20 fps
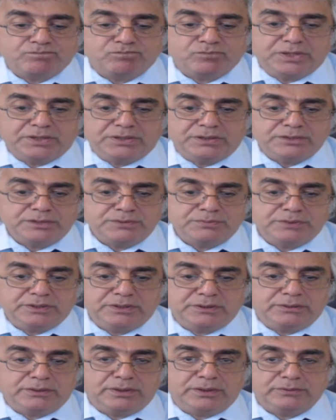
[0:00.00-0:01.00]
In this
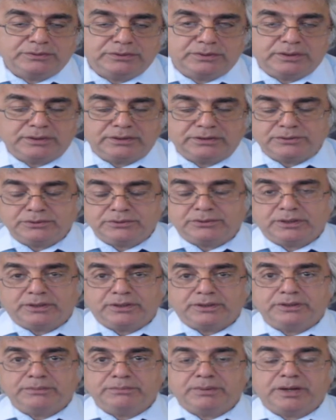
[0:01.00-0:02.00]
video I would like to
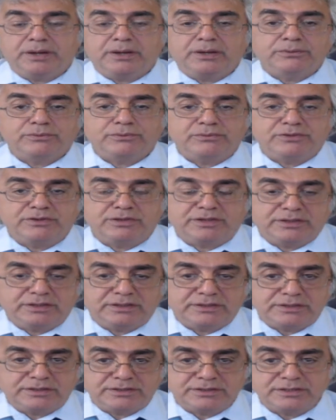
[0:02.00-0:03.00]
talk about
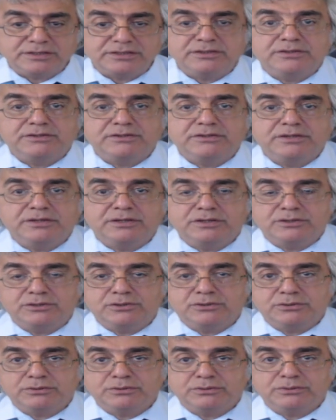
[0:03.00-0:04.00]
the necessity
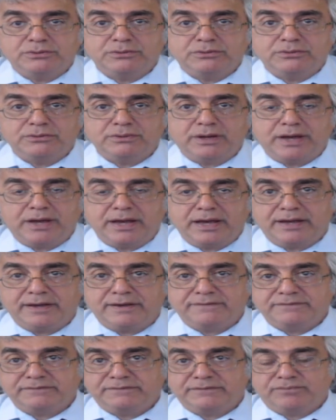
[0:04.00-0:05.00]
to
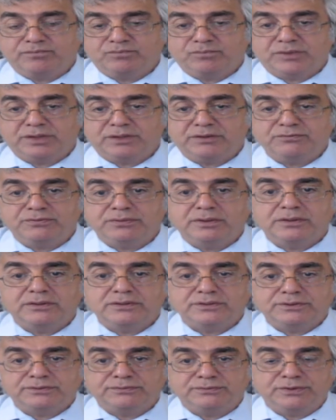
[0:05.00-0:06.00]
have a
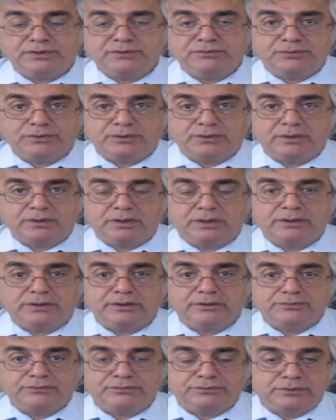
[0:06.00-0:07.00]
philosophy for
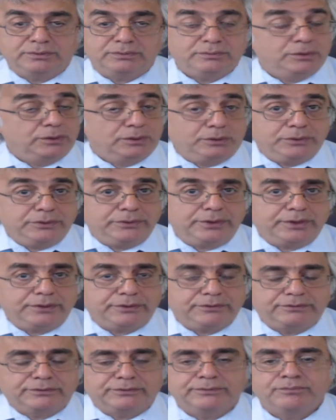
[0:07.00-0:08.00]
life or
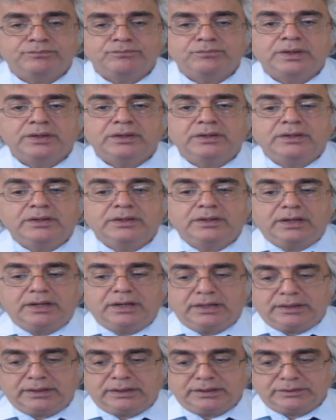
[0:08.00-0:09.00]
not.
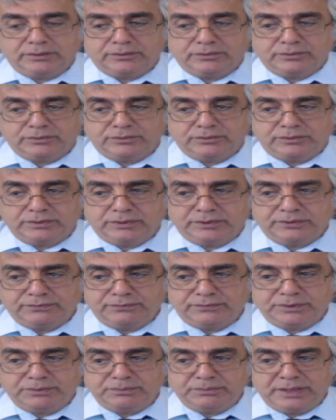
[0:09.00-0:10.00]
One
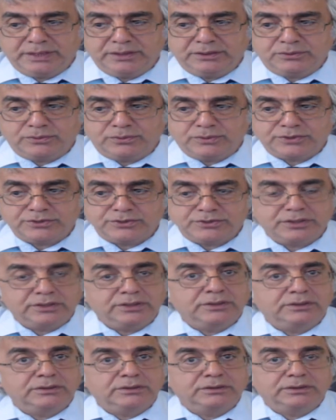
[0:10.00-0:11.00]
of the main
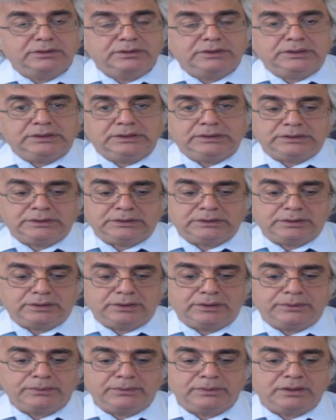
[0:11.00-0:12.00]
questions in
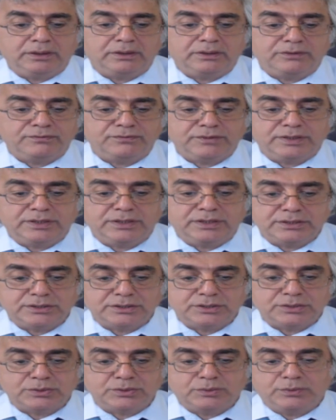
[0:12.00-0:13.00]
our life
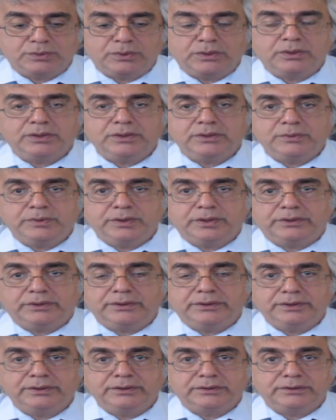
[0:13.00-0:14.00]
is why we are
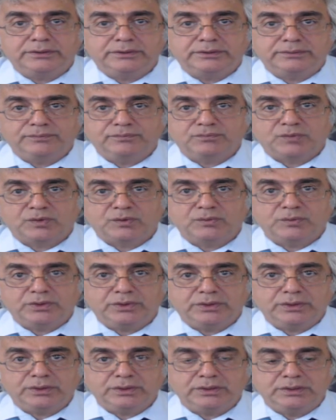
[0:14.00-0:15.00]
here,
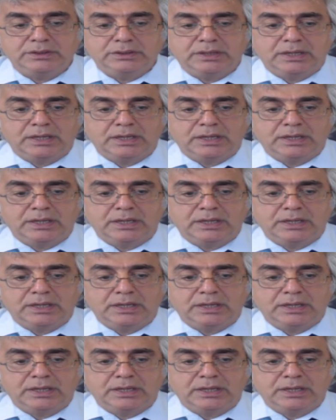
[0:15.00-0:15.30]
why